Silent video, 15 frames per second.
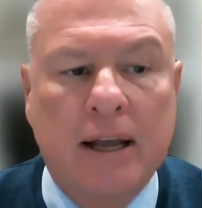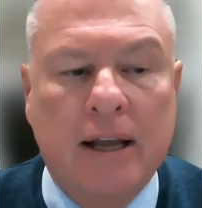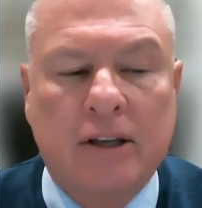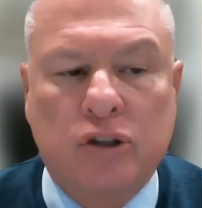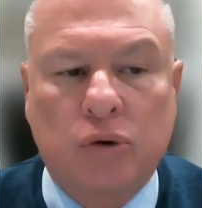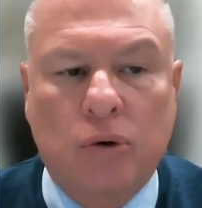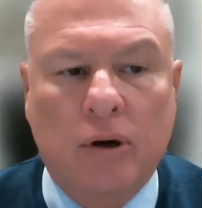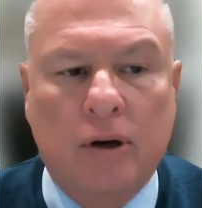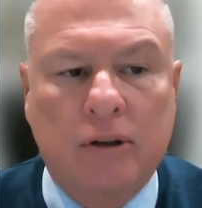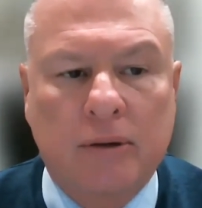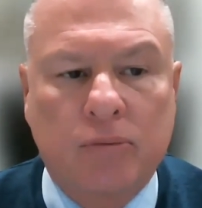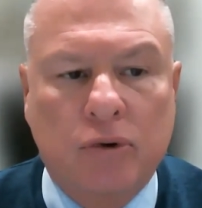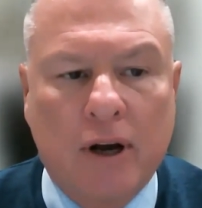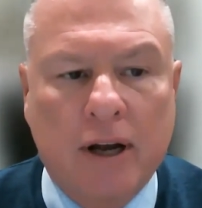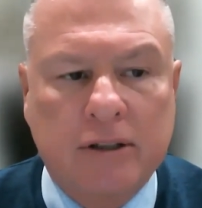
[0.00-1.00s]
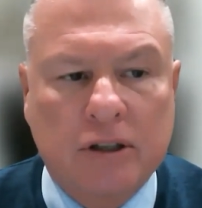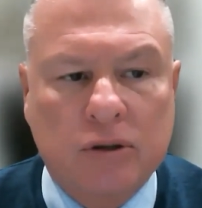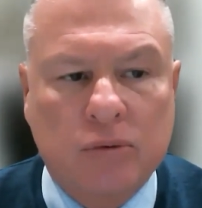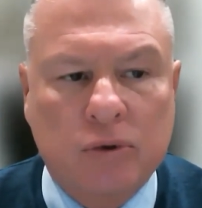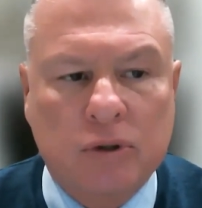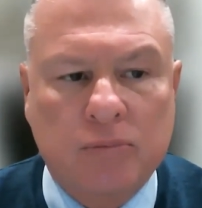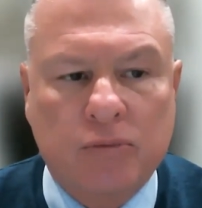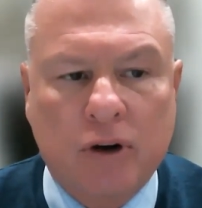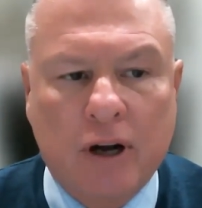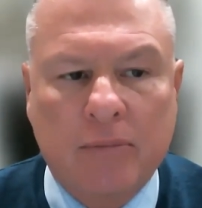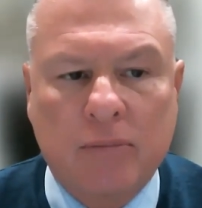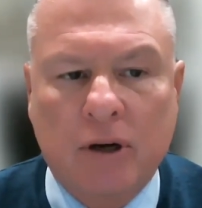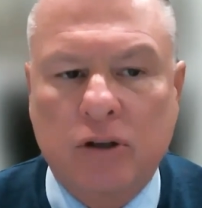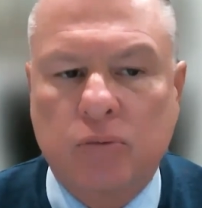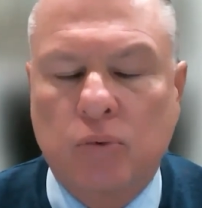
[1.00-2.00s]
Historically, prices were
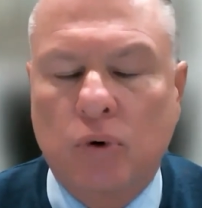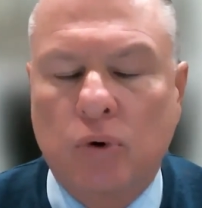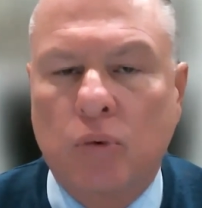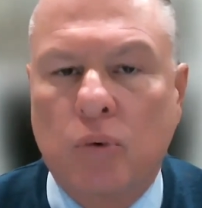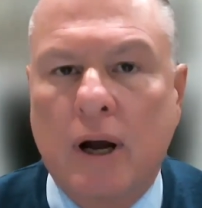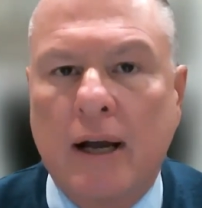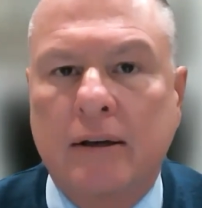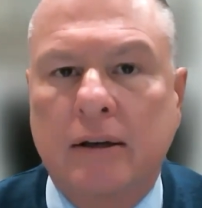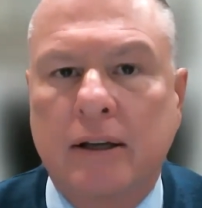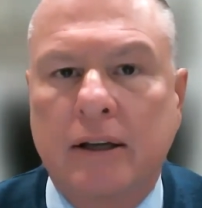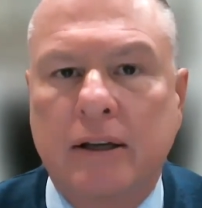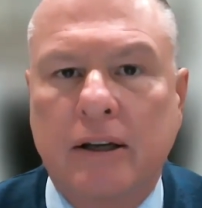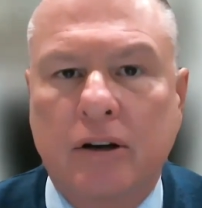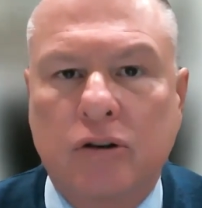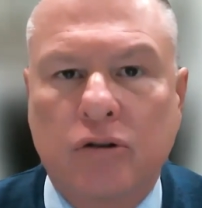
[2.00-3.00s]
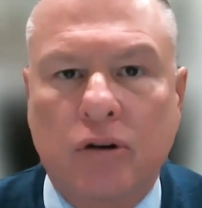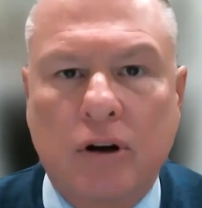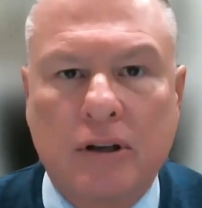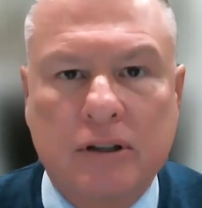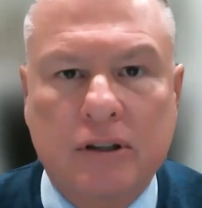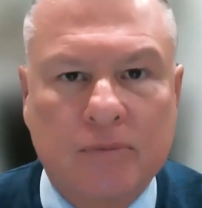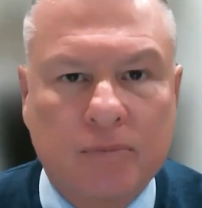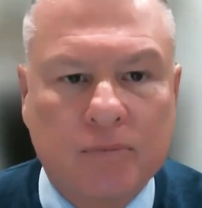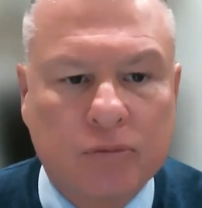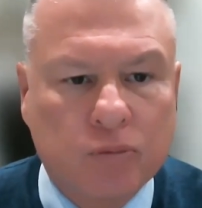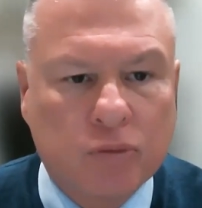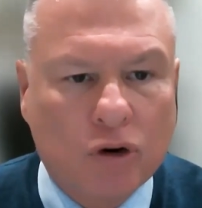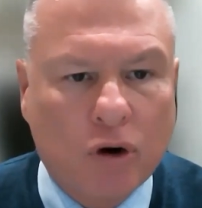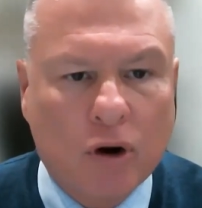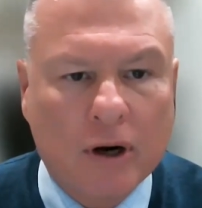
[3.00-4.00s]
spread much more widely across
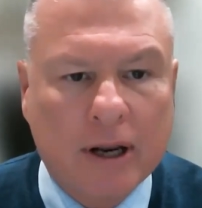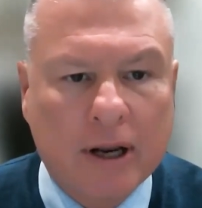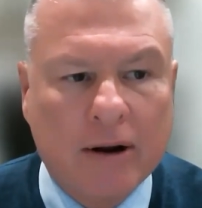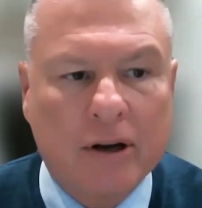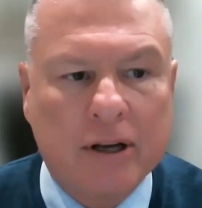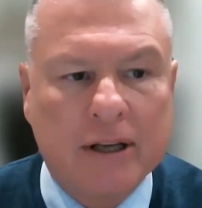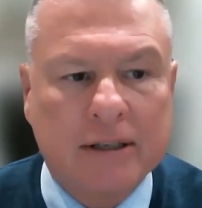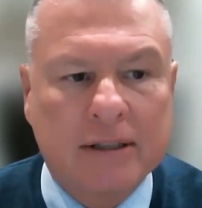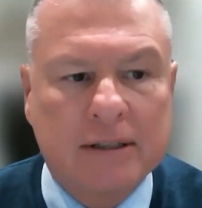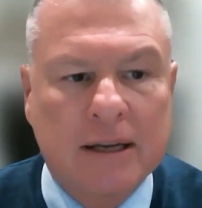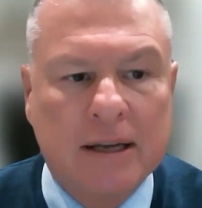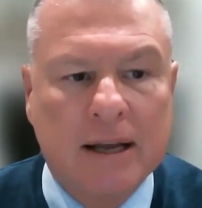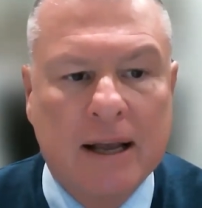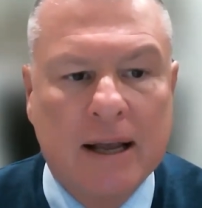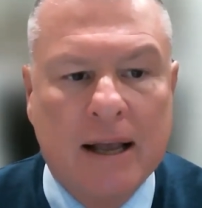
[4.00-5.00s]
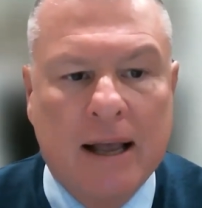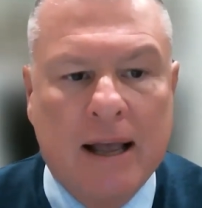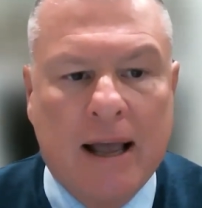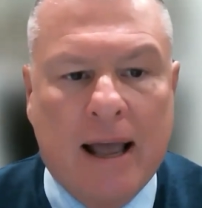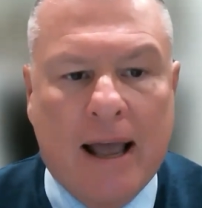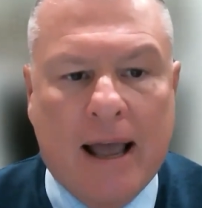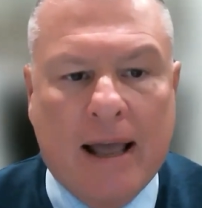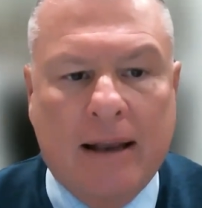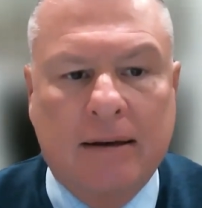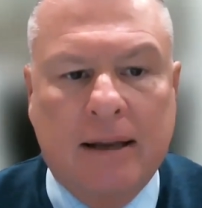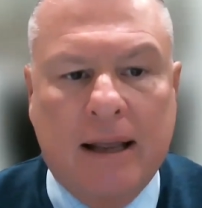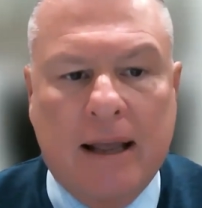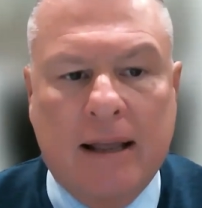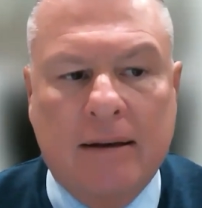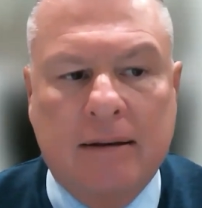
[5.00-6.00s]
broad areas,
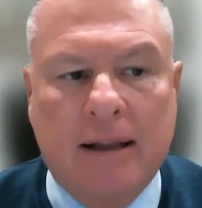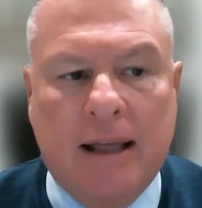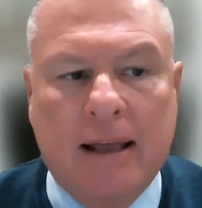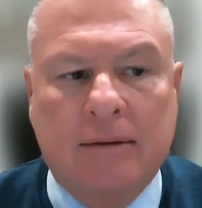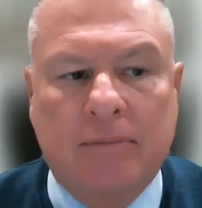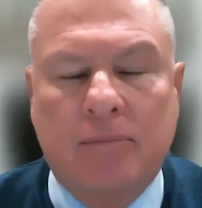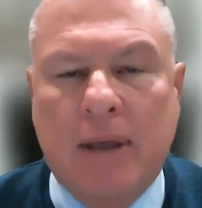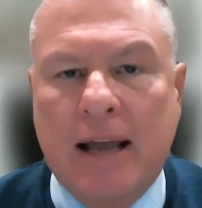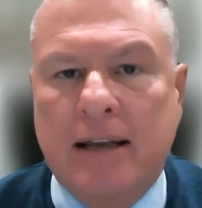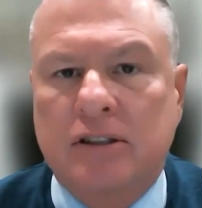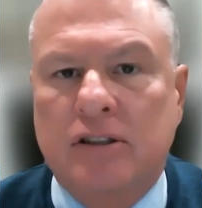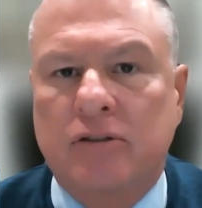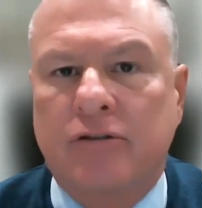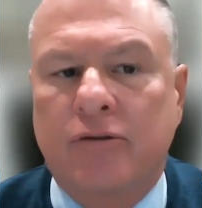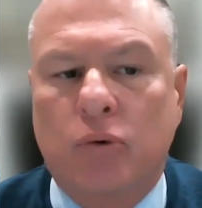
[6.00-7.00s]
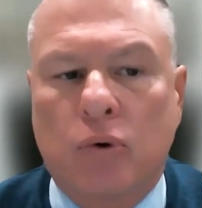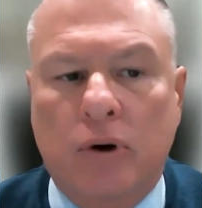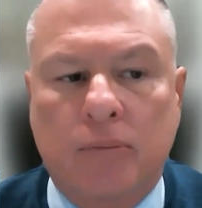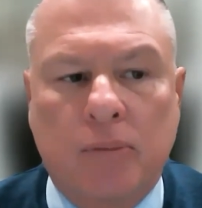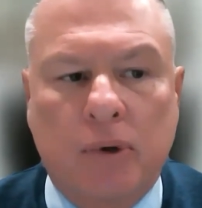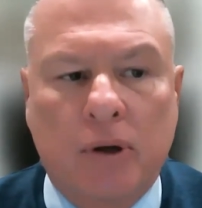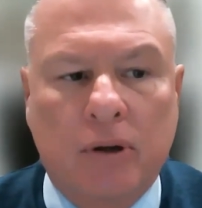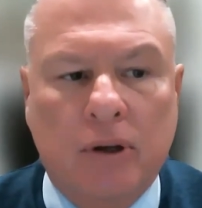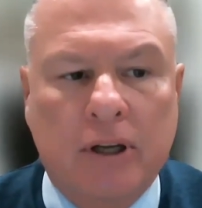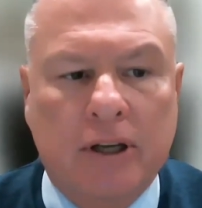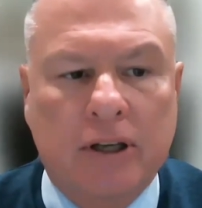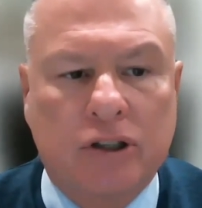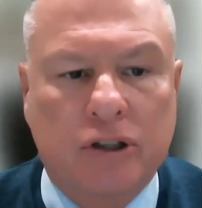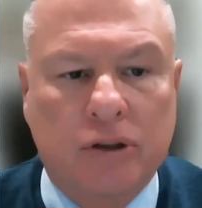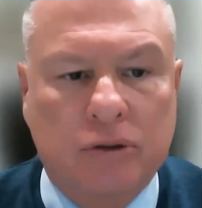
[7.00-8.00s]
and that masked affordability